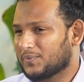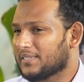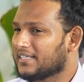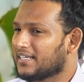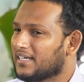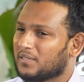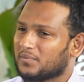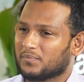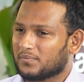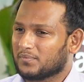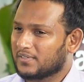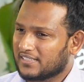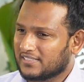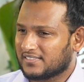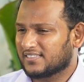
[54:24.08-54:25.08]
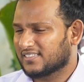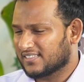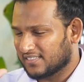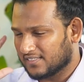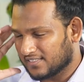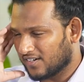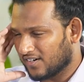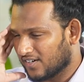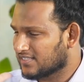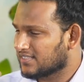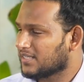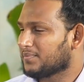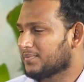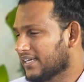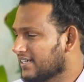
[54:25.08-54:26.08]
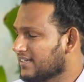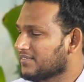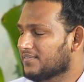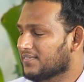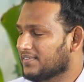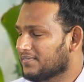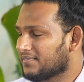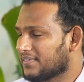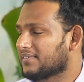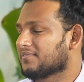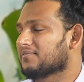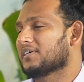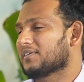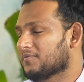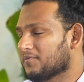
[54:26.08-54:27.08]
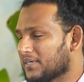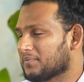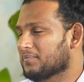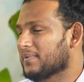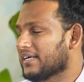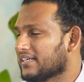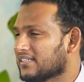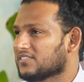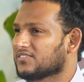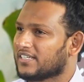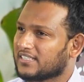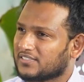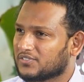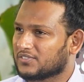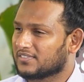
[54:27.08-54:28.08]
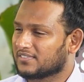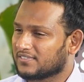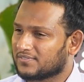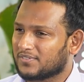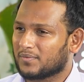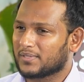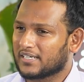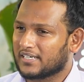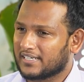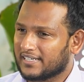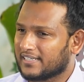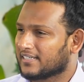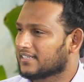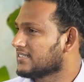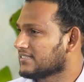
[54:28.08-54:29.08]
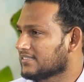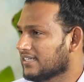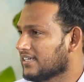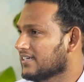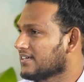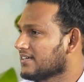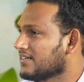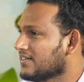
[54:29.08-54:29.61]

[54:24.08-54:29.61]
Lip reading: will come. It's a concept that what matters, right? So from the Kardiyanka saying,